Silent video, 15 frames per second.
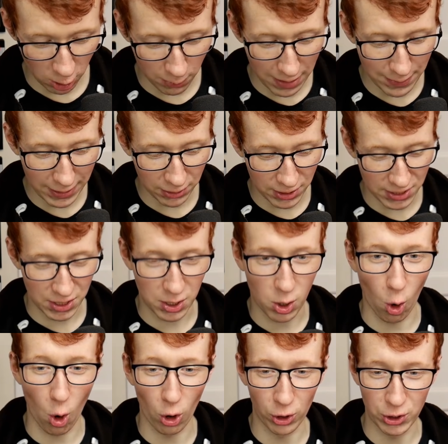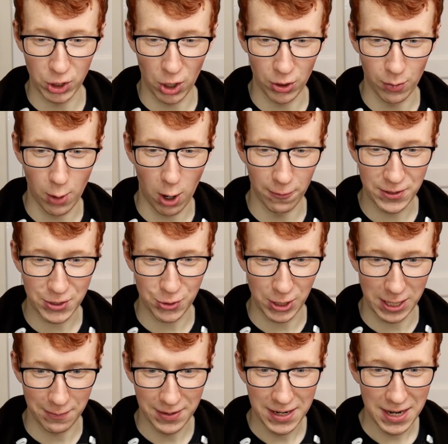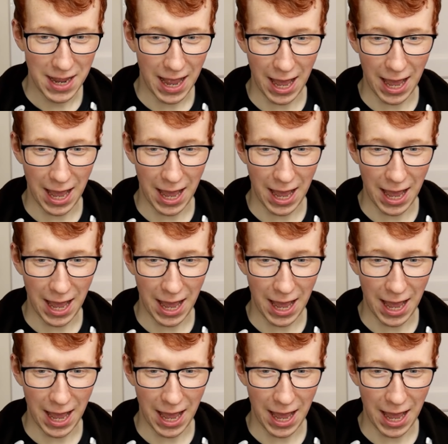Or maybe I'll just gorge on them off stream.